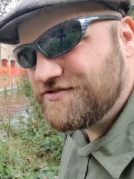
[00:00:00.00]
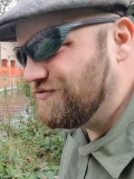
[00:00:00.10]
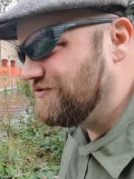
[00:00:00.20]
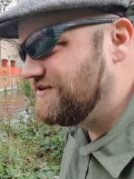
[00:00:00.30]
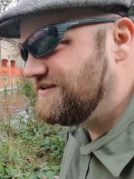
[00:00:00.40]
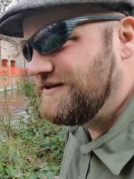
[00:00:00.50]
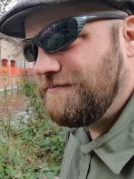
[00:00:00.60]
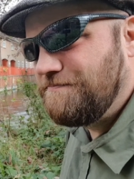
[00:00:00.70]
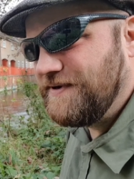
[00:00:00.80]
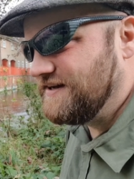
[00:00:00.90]
at all.
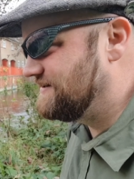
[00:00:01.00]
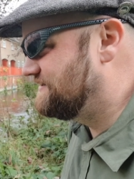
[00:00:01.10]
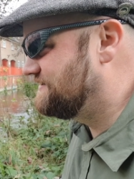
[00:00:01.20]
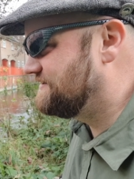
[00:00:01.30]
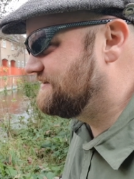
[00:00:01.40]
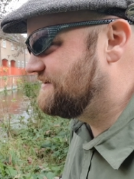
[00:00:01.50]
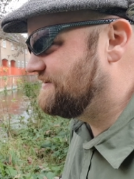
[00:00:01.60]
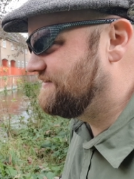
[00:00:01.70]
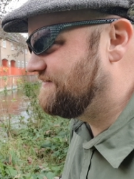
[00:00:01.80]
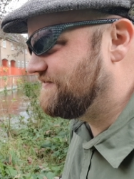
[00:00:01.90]
But
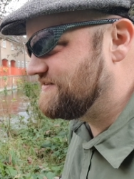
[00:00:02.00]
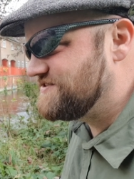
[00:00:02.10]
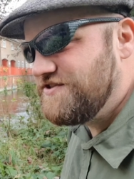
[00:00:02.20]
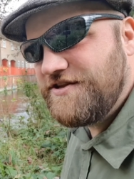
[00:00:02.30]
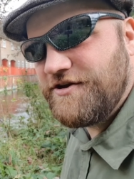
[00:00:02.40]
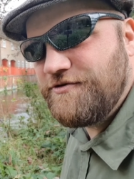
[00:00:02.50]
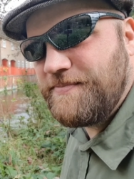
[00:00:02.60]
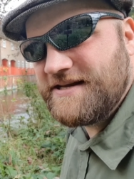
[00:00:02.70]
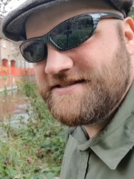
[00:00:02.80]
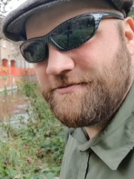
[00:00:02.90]
there's no
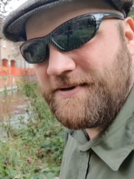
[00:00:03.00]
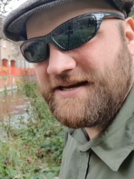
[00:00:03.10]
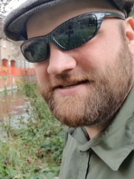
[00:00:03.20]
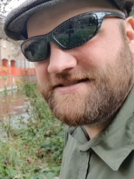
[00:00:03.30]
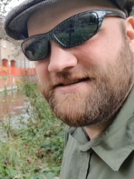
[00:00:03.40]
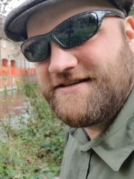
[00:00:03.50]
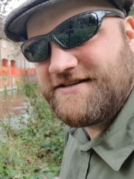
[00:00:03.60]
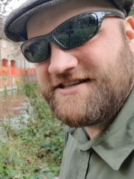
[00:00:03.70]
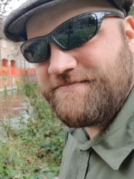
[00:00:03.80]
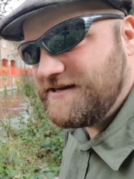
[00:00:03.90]
better place
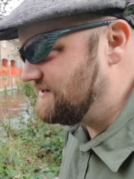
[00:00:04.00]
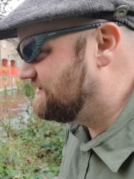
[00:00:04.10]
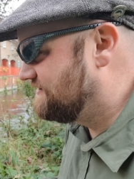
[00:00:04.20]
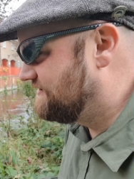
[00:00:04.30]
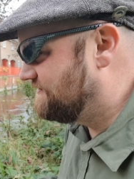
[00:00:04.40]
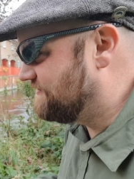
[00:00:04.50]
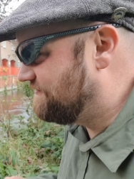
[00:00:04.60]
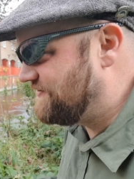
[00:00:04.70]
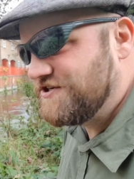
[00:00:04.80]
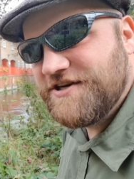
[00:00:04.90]
to be than
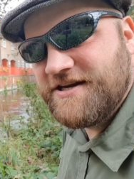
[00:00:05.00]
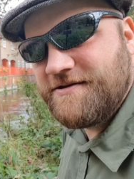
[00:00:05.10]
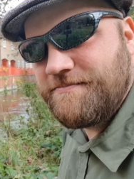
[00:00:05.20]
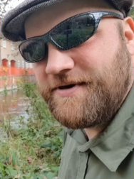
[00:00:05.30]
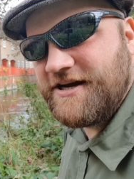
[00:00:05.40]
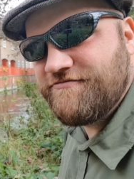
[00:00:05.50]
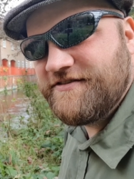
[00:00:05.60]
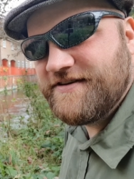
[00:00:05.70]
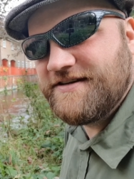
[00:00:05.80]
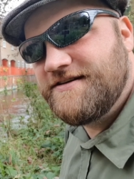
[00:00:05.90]
fishing by a
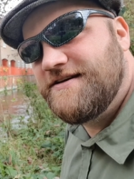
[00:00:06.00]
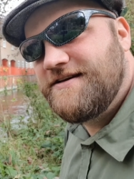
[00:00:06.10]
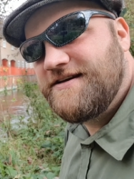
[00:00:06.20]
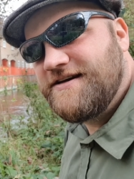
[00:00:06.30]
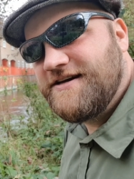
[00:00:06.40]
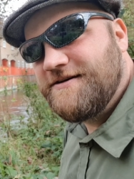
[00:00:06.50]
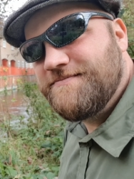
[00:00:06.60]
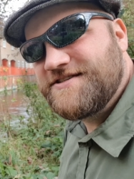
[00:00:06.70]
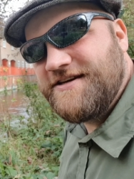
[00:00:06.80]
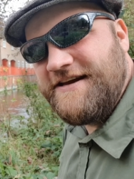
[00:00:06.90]
river.
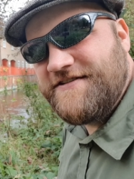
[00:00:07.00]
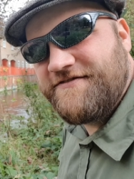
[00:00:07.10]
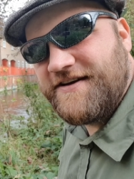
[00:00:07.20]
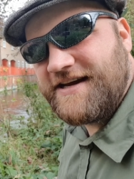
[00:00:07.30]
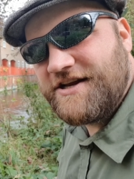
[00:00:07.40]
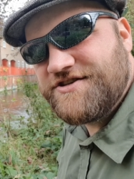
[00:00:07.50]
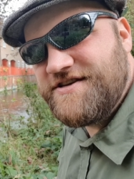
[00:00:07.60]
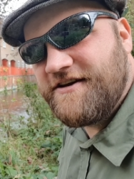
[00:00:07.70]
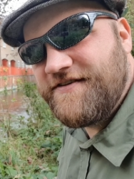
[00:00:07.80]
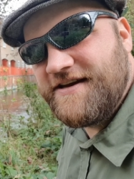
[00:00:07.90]
Um, so even if I catch
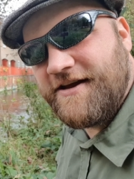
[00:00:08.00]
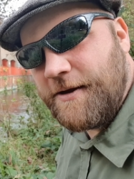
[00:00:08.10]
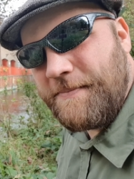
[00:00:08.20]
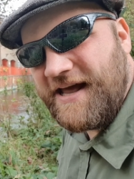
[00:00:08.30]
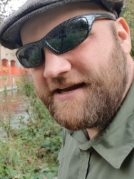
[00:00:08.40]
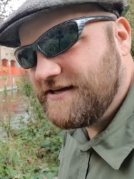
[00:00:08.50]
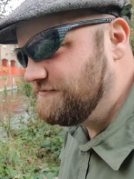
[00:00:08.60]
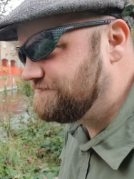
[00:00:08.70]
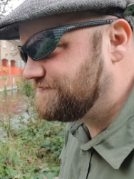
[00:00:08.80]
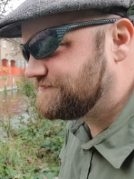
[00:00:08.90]
nothing and I blank,
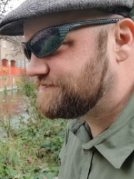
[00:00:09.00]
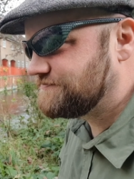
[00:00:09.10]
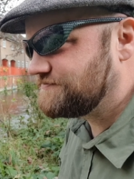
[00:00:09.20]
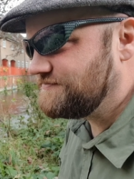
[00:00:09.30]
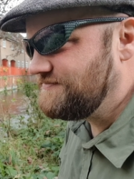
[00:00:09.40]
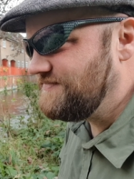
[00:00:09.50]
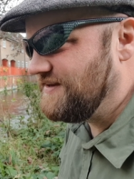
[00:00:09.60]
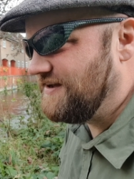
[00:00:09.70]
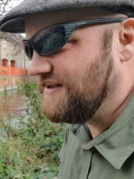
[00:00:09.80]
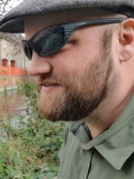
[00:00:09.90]

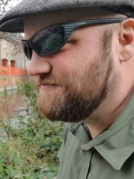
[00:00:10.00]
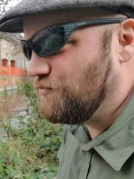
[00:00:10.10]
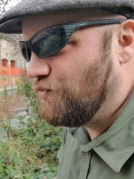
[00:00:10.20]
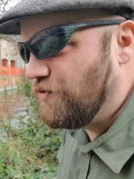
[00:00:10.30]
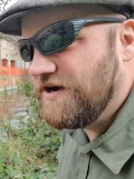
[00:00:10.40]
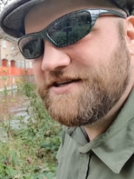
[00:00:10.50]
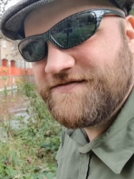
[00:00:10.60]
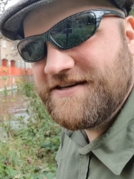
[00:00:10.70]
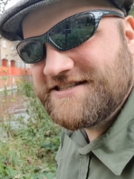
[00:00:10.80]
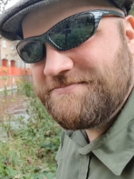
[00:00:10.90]
there's worse
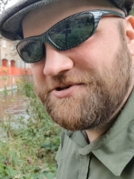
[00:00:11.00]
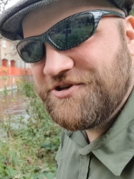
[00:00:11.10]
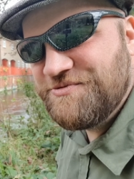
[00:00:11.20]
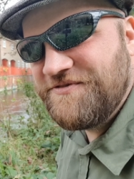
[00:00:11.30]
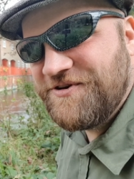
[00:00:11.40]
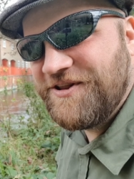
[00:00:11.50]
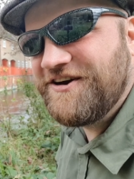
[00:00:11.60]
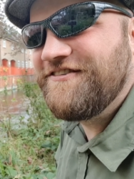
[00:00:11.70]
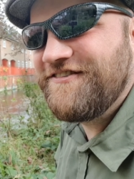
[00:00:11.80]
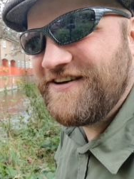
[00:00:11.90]
things to be doing with your
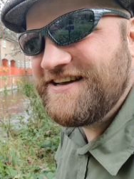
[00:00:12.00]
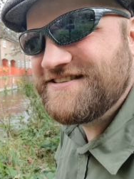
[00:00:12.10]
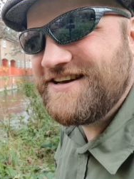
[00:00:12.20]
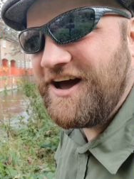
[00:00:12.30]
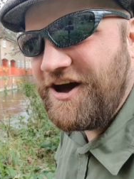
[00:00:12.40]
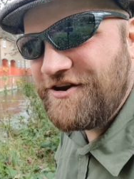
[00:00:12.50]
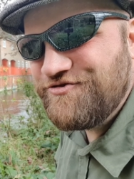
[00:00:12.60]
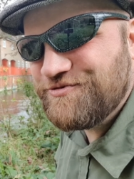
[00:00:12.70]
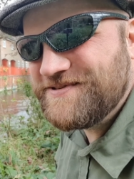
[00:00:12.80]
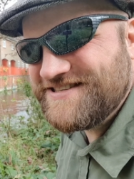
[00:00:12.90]
life. That is one
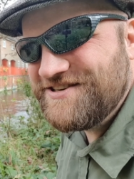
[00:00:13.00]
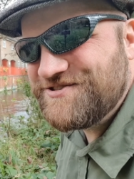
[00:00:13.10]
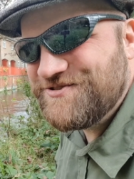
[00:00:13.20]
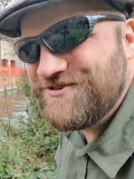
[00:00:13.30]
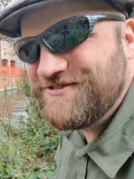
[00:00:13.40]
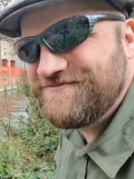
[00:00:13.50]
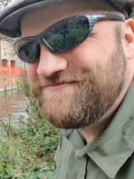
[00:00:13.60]
hundred percent sure.